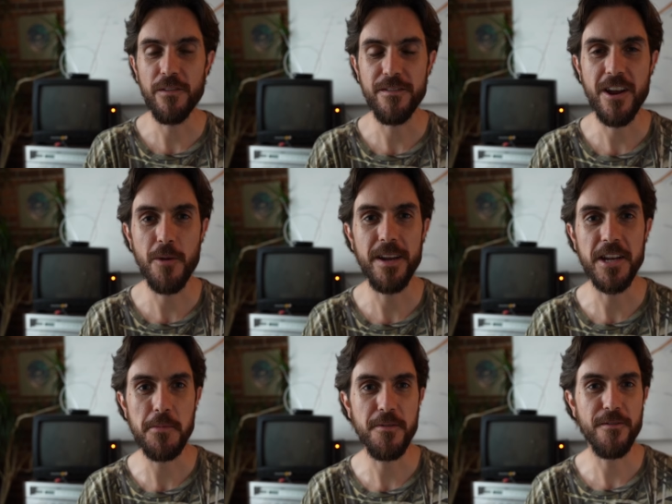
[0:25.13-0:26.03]
If you've never been
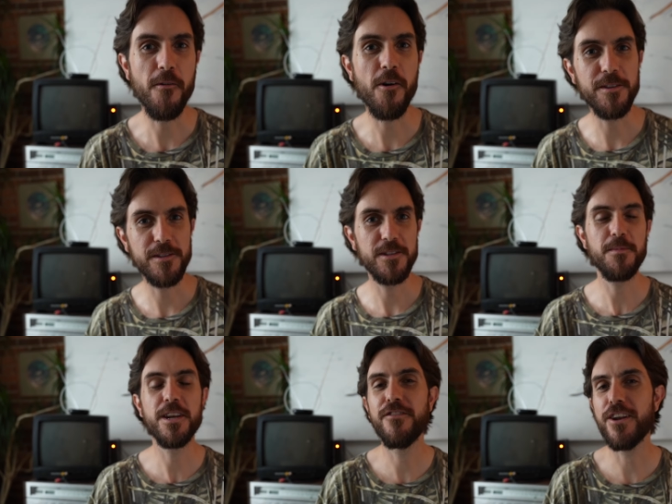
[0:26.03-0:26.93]
here before, this is a bit of